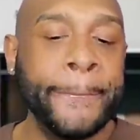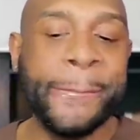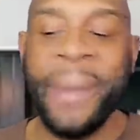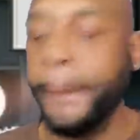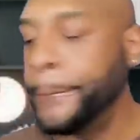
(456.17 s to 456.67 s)

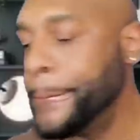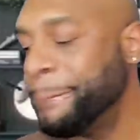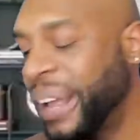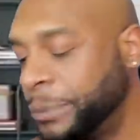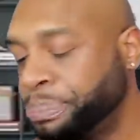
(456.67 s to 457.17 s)
y'all. Mm.
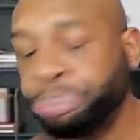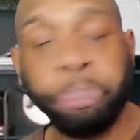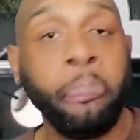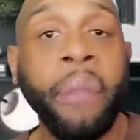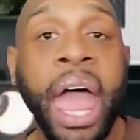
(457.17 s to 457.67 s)

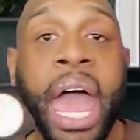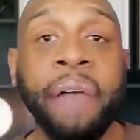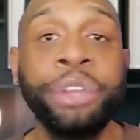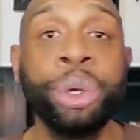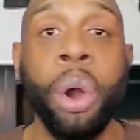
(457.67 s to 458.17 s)

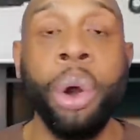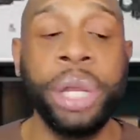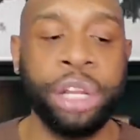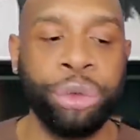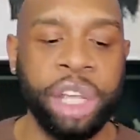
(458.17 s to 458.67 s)
After you
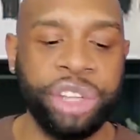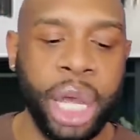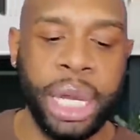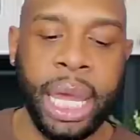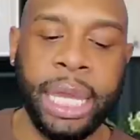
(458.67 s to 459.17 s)
go that
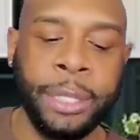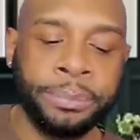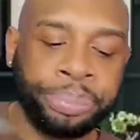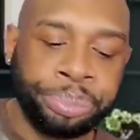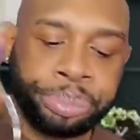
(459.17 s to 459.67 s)
treasure hunt,
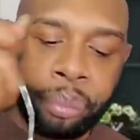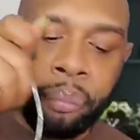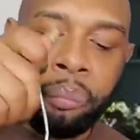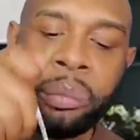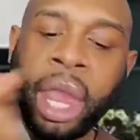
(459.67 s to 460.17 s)
honey,
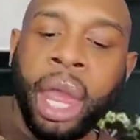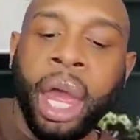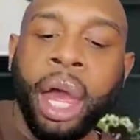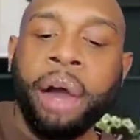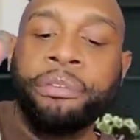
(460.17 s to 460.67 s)

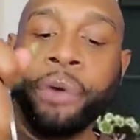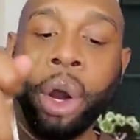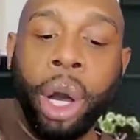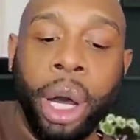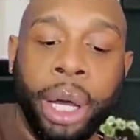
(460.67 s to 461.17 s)

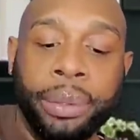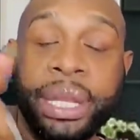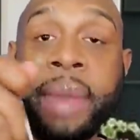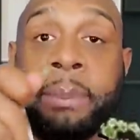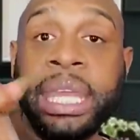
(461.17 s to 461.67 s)
for
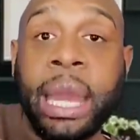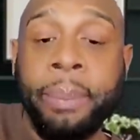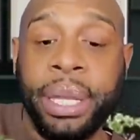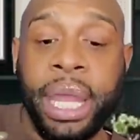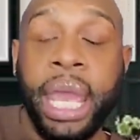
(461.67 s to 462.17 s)
that meat
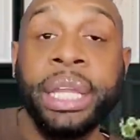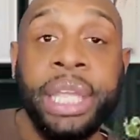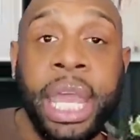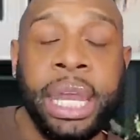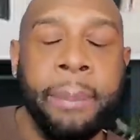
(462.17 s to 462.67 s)
up in there
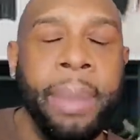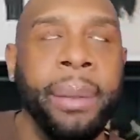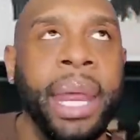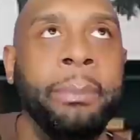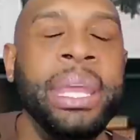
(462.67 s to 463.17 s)
and get it,
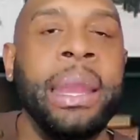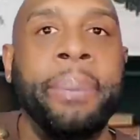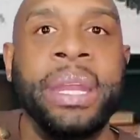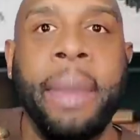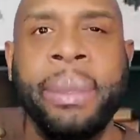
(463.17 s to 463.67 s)
baby, that meat
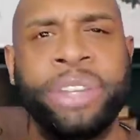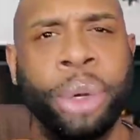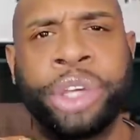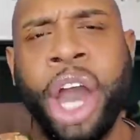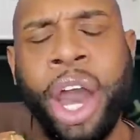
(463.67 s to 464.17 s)
up in there be
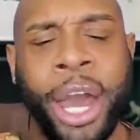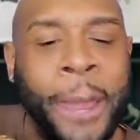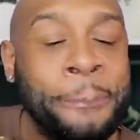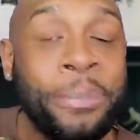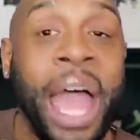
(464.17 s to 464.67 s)
so good.
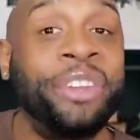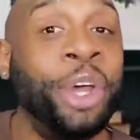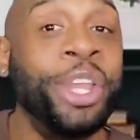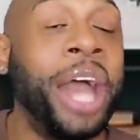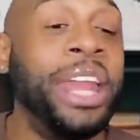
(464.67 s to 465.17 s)
I
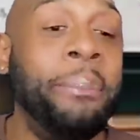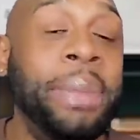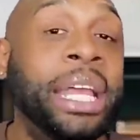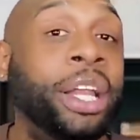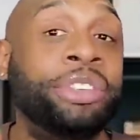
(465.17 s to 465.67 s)
told y'all
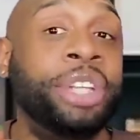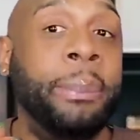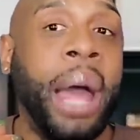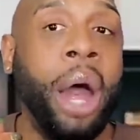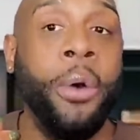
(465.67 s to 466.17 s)
that meat close
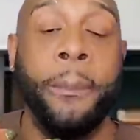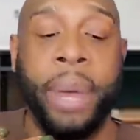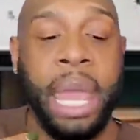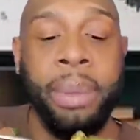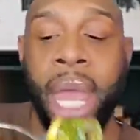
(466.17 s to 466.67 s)
to the
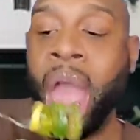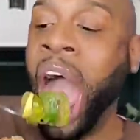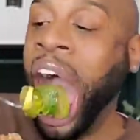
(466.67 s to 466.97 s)
bone, baby.